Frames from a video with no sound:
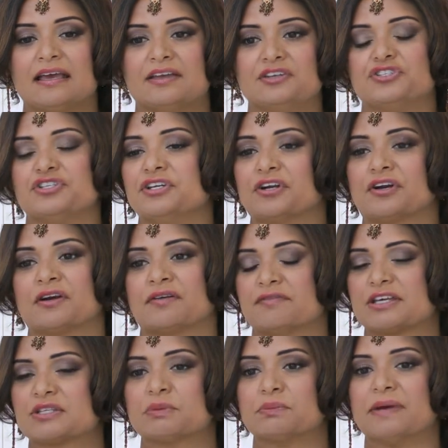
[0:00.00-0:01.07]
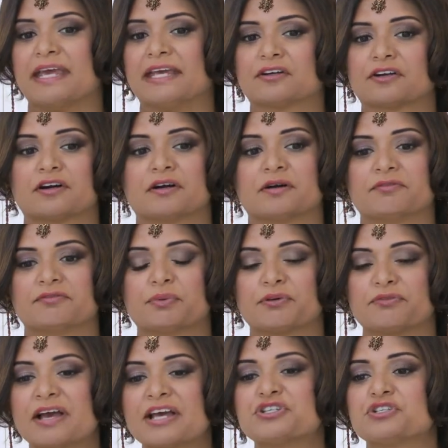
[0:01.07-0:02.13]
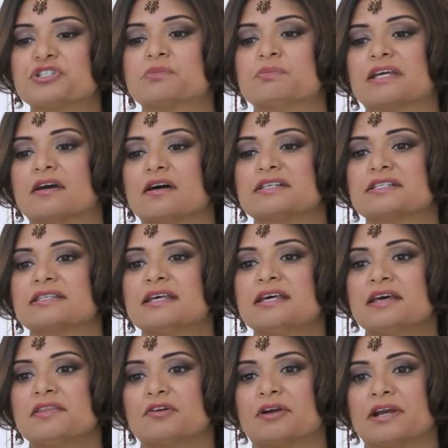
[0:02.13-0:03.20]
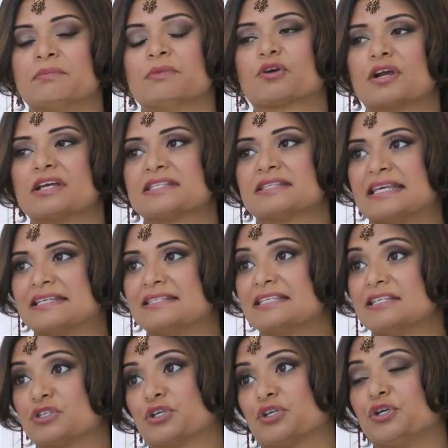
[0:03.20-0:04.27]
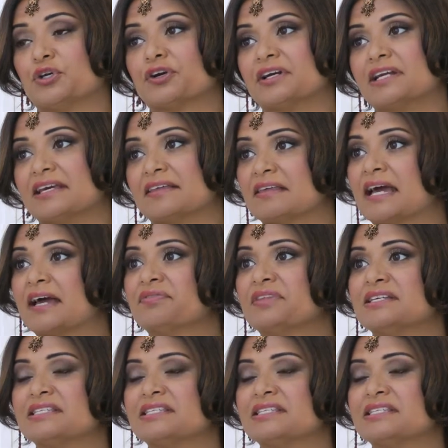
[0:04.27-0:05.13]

engineer, investment banker professions because they're immigrants and they see security in that.